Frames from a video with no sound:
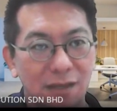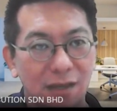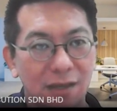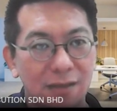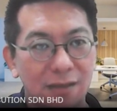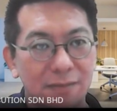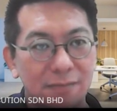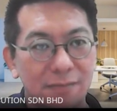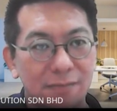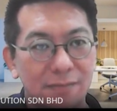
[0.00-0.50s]

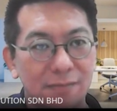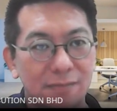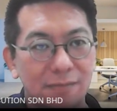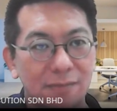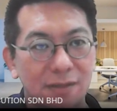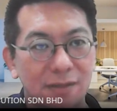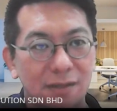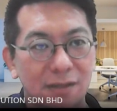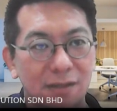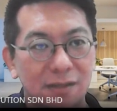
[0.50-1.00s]
okay,
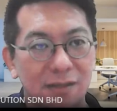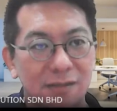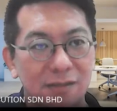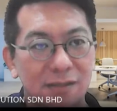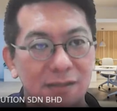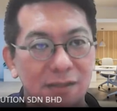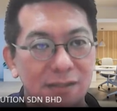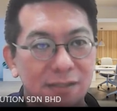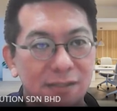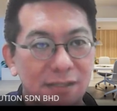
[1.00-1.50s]

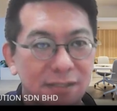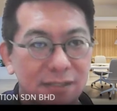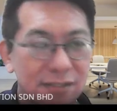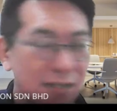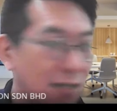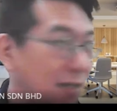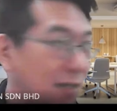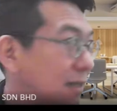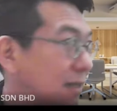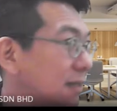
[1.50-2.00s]
this
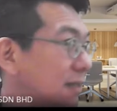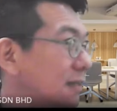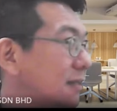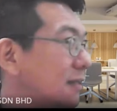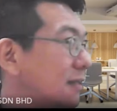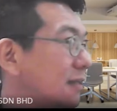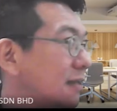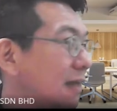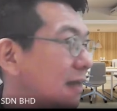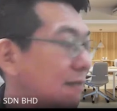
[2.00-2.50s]
is the
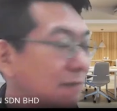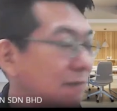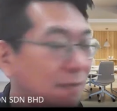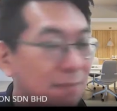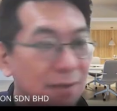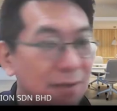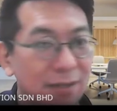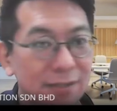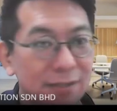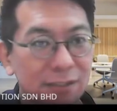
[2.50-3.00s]

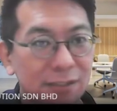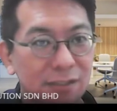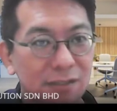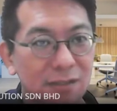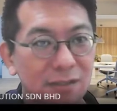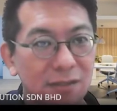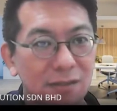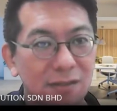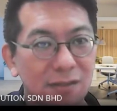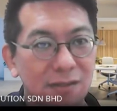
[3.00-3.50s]

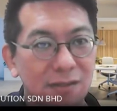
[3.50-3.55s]
government's